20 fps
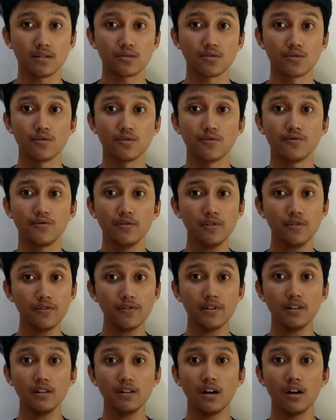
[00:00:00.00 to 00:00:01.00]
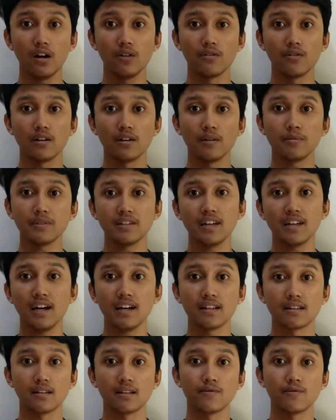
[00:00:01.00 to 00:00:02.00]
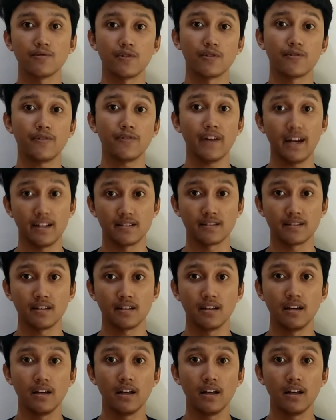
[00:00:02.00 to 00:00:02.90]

to fulfill our appetite for fast,